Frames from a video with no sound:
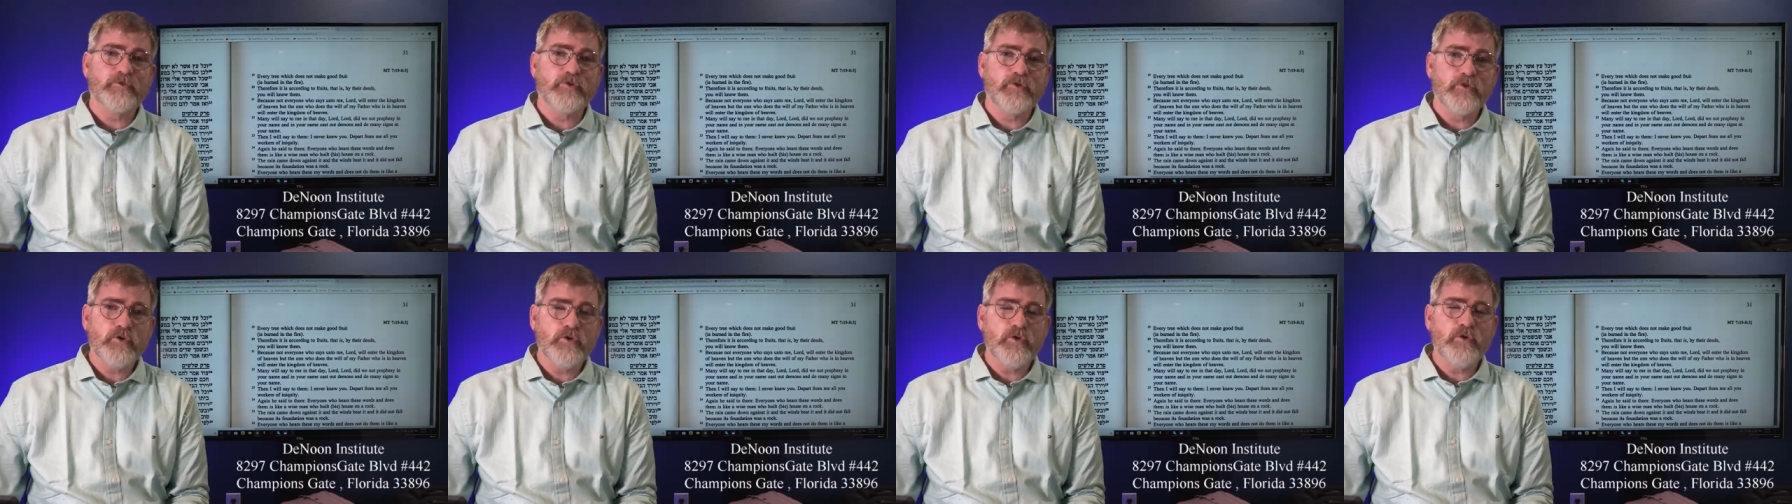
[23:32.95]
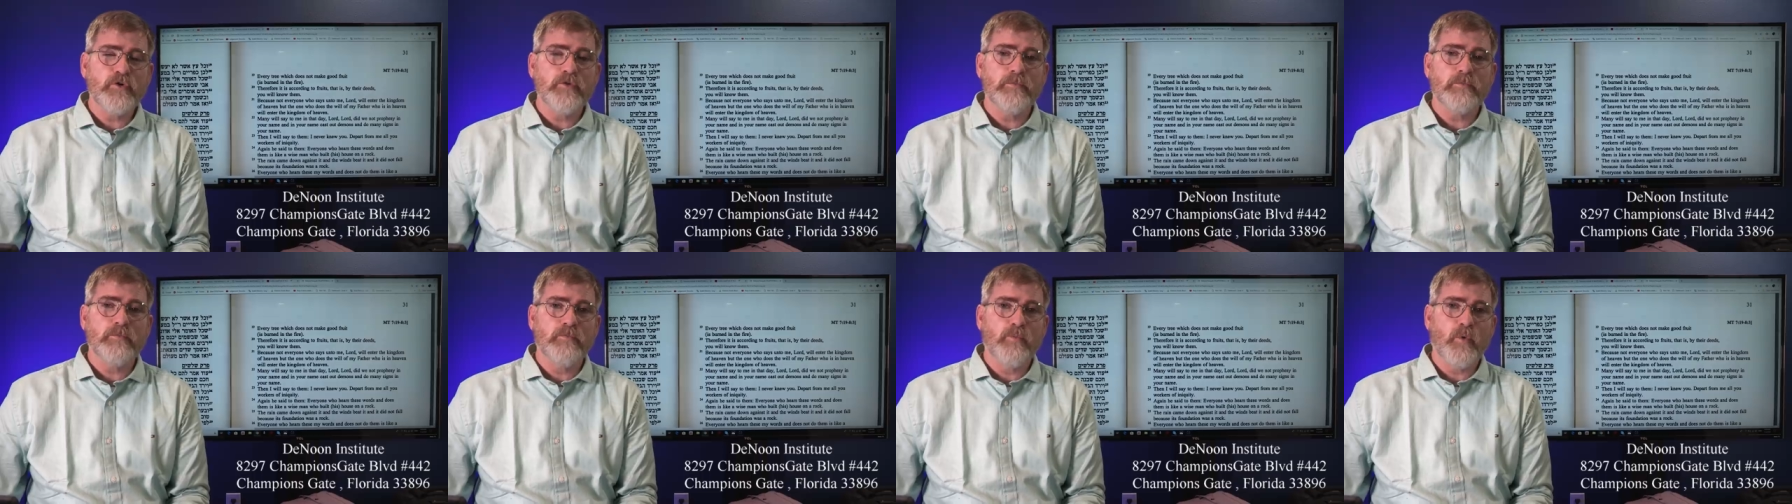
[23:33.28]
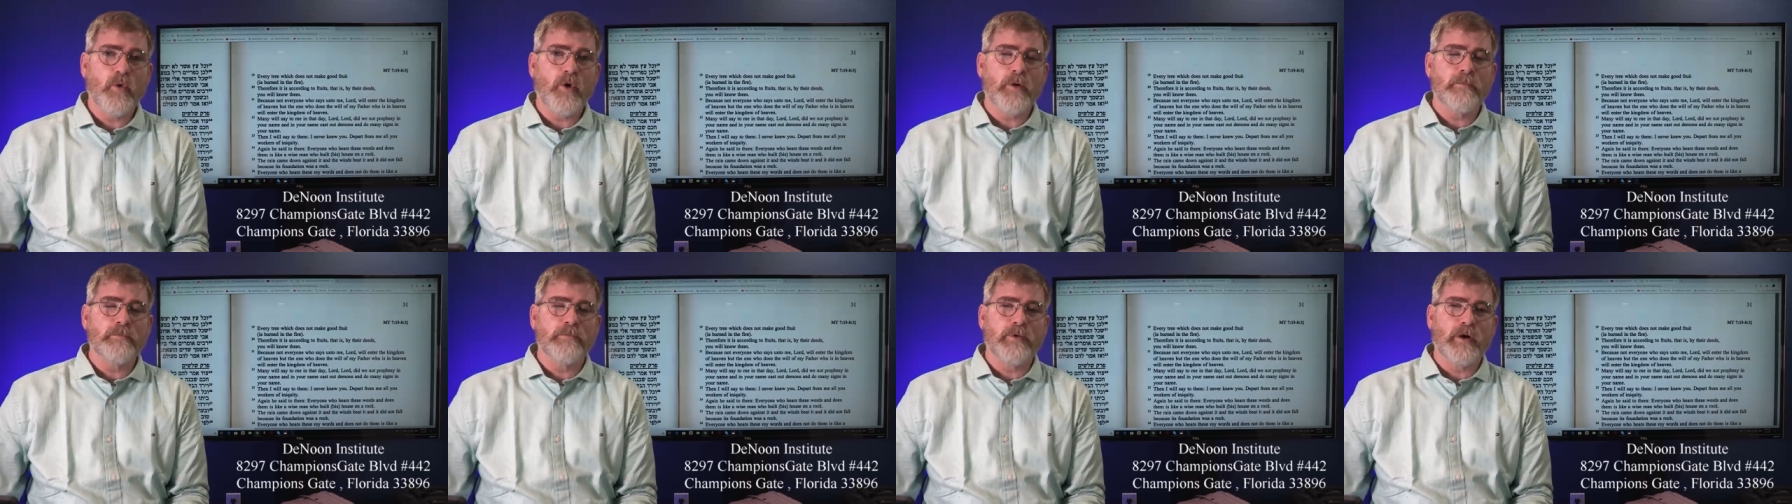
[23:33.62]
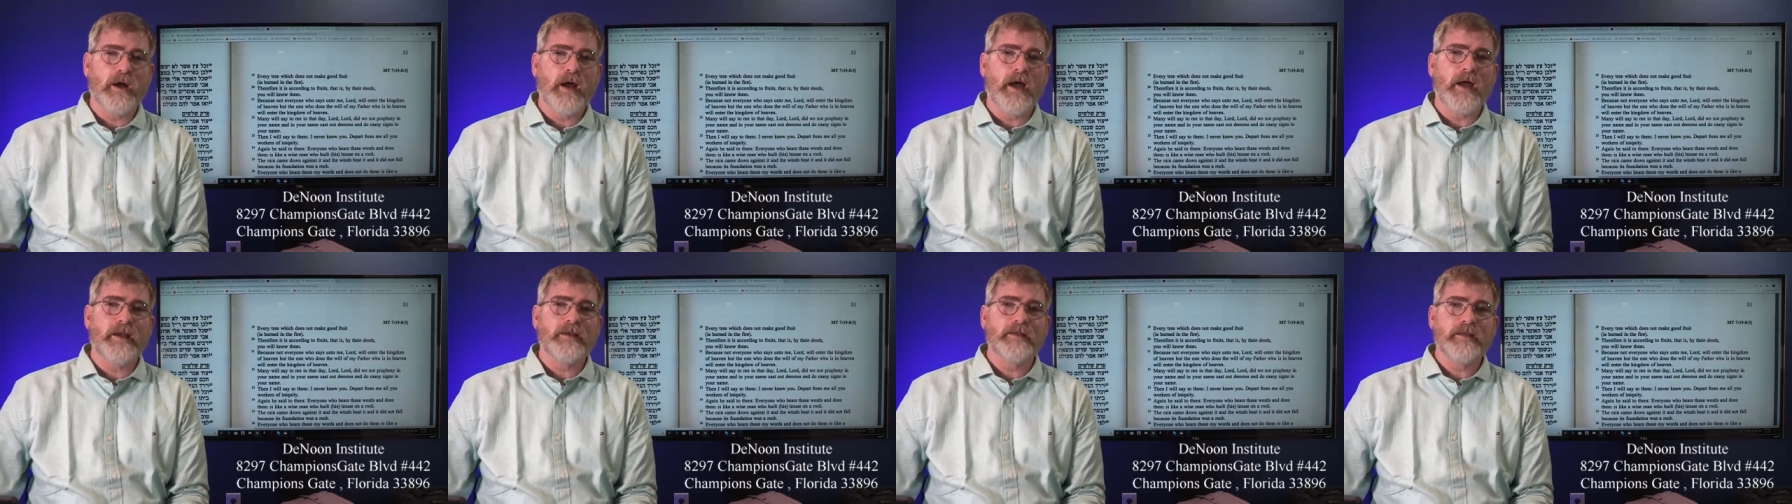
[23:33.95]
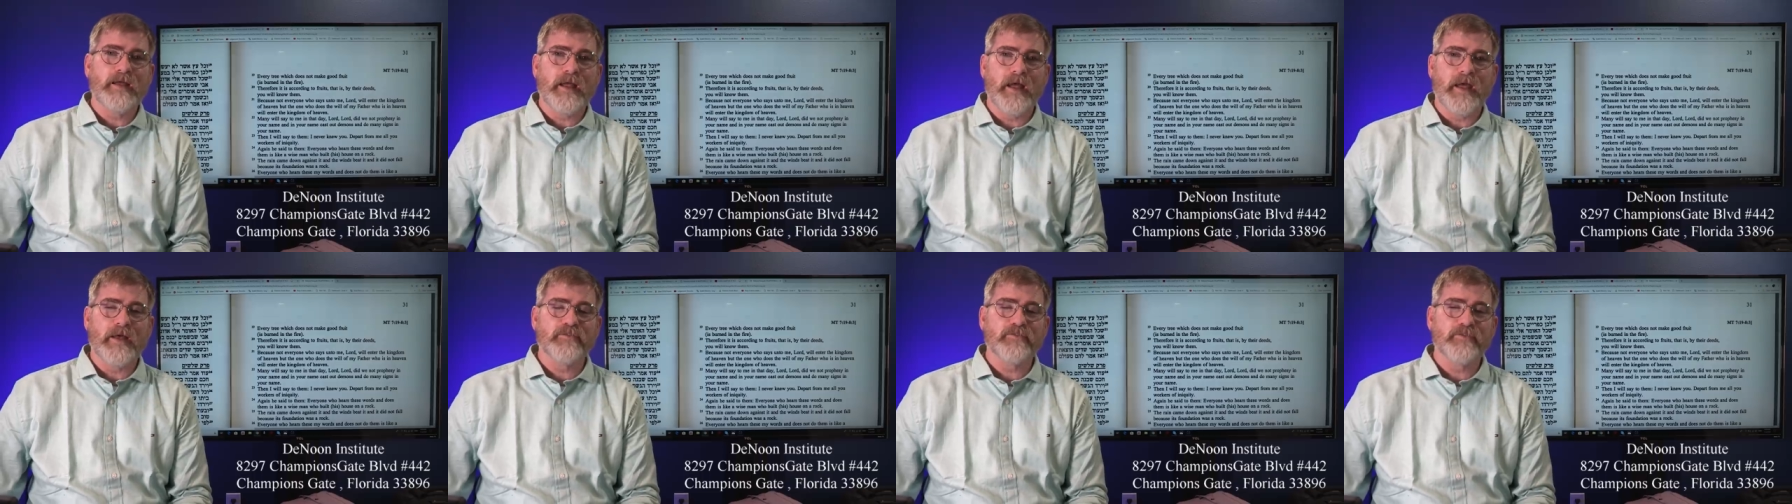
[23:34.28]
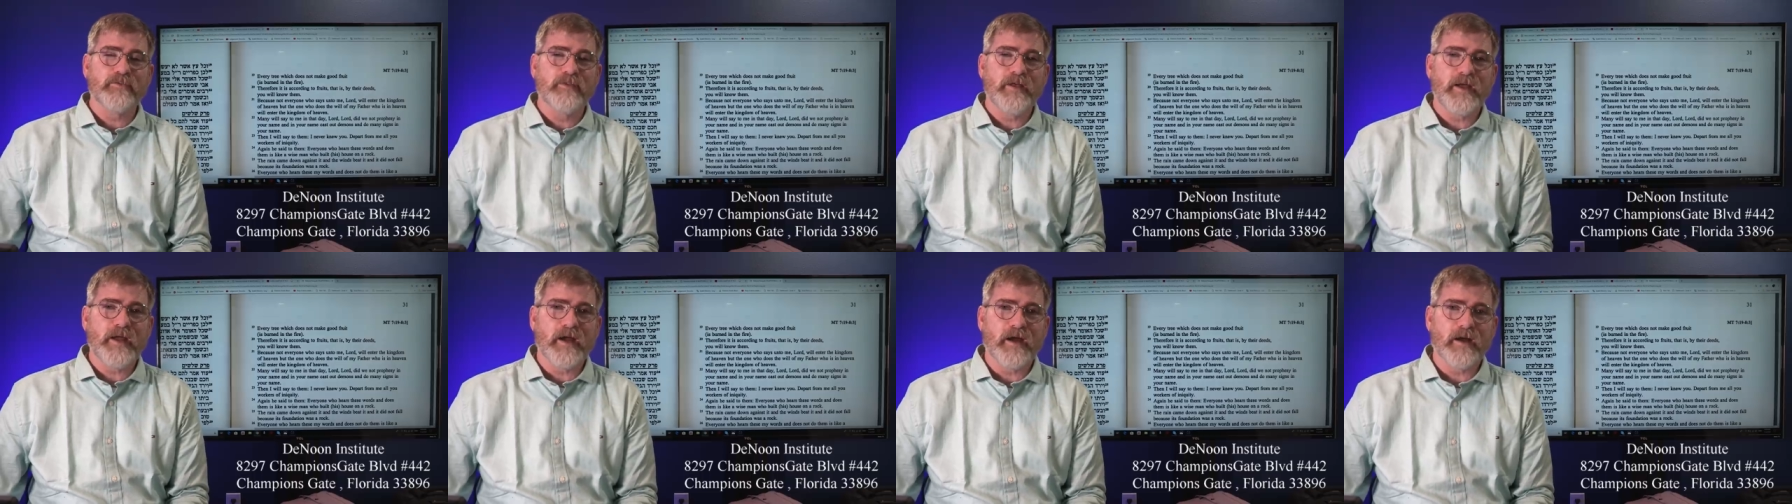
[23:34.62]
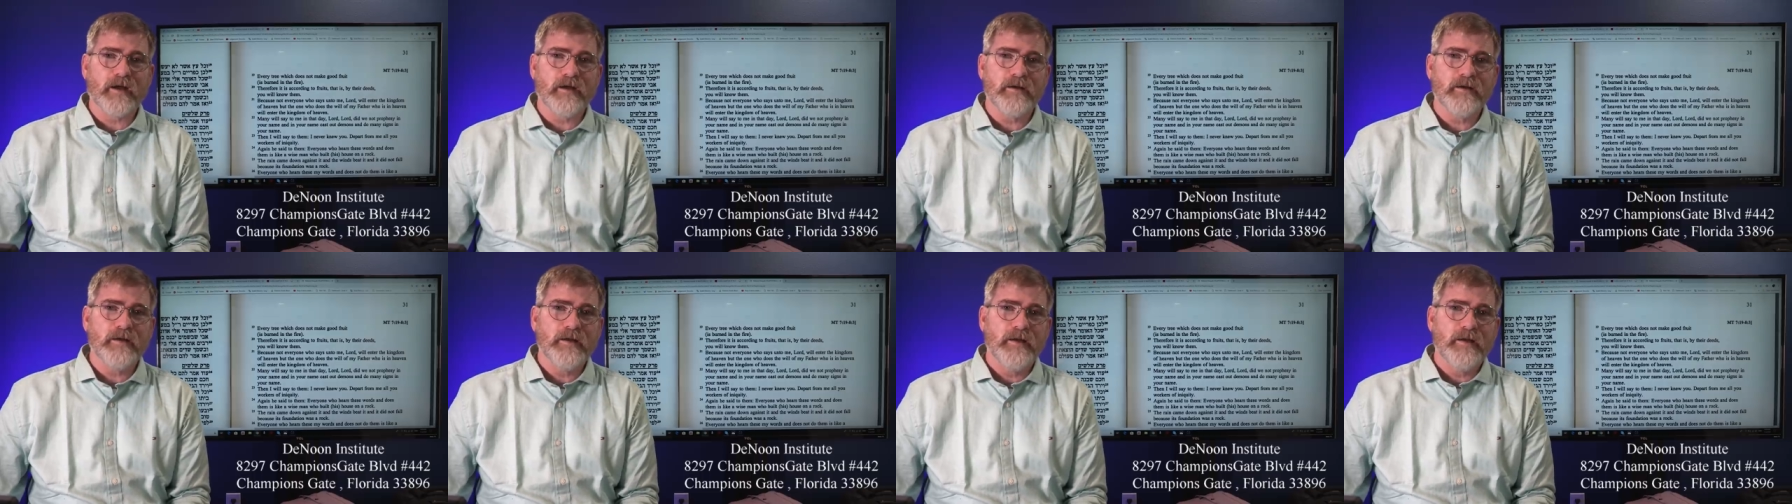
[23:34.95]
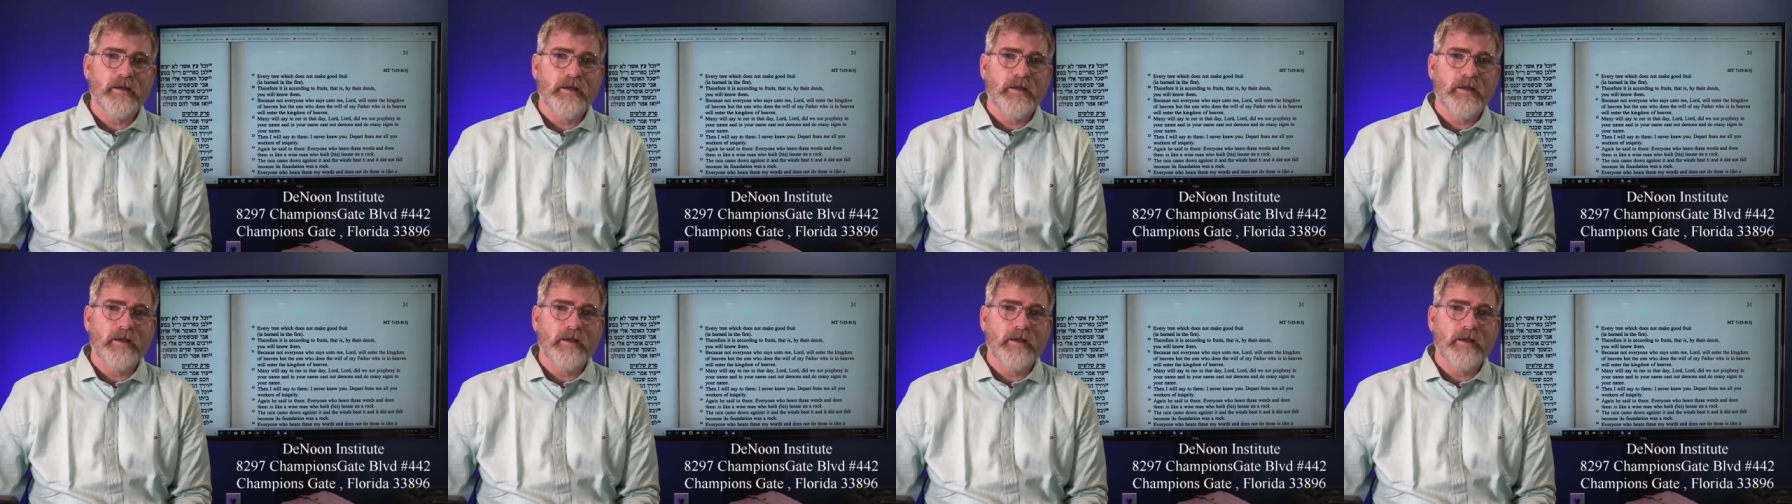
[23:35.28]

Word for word: two more broadcasts there,